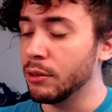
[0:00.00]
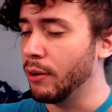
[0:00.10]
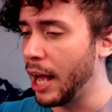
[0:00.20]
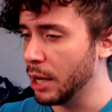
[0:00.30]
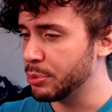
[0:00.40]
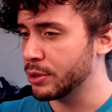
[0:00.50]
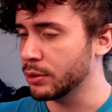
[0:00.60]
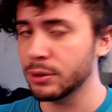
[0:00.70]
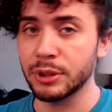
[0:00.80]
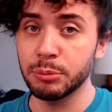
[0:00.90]

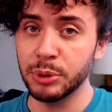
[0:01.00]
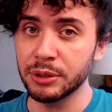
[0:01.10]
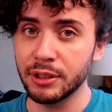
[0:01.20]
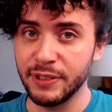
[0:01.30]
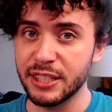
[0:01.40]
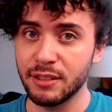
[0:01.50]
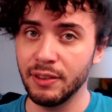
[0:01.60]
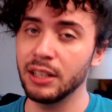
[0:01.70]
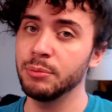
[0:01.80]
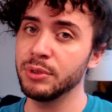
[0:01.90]
absolutely build defensive
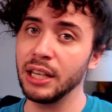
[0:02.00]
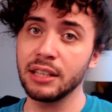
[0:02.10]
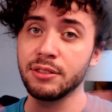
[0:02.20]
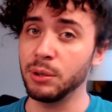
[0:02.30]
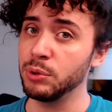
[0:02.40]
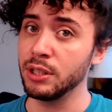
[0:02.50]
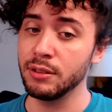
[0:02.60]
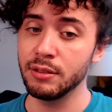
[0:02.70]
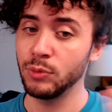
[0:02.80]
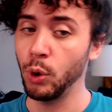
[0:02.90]
items items like
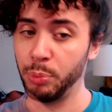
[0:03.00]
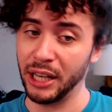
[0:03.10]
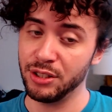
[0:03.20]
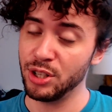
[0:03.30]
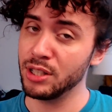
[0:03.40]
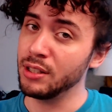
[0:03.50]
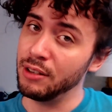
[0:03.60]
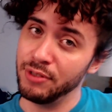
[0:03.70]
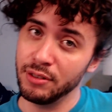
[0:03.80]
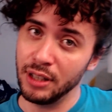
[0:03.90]
Zonias or Banshees
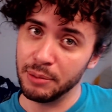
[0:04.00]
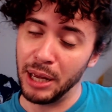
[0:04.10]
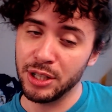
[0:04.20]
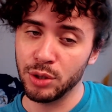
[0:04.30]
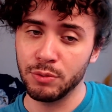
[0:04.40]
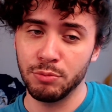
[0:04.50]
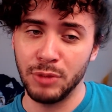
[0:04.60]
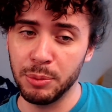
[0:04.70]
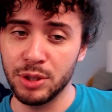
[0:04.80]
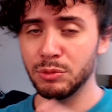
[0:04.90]
if there's like magic
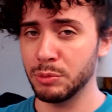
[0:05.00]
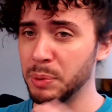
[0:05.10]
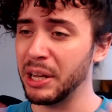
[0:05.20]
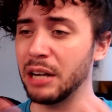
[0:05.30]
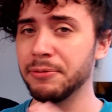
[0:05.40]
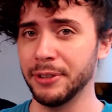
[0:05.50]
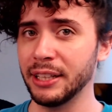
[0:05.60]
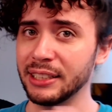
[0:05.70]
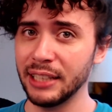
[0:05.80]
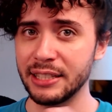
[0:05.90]
damage to make up for
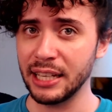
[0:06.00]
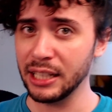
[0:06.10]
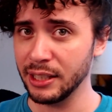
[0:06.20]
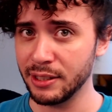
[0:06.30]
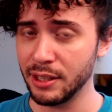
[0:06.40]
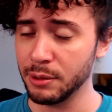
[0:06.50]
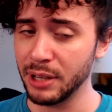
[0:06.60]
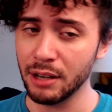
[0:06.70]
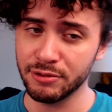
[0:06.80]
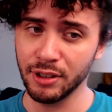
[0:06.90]
like the less tankiness that you
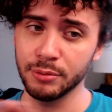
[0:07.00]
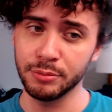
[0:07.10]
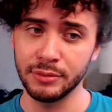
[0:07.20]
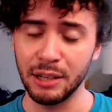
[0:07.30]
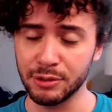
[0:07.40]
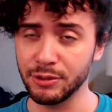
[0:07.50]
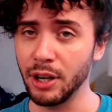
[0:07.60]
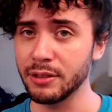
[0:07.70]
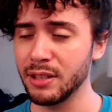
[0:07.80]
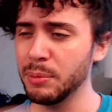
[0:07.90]
get from
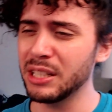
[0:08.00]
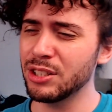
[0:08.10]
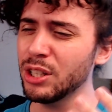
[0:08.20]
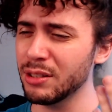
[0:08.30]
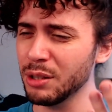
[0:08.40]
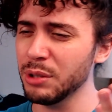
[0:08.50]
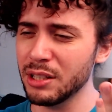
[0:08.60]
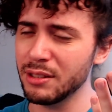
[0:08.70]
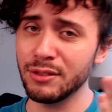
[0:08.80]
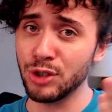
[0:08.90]
Everfrost. I mean,
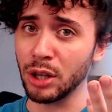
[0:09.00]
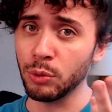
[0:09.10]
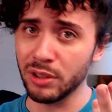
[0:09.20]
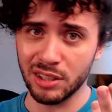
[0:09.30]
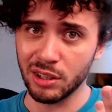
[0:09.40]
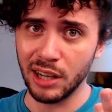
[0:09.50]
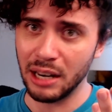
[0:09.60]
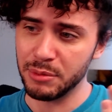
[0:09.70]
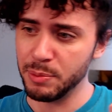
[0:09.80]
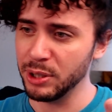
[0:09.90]
Zonias in general is a good
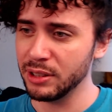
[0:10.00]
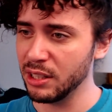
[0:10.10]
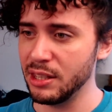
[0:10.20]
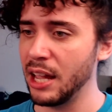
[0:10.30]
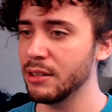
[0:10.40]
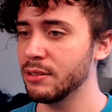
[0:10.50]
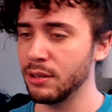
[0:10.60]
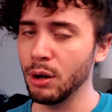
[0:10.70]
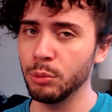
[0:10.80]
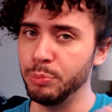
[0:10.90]
item to build these days,
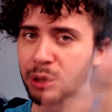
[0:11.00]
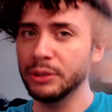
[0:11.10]
so build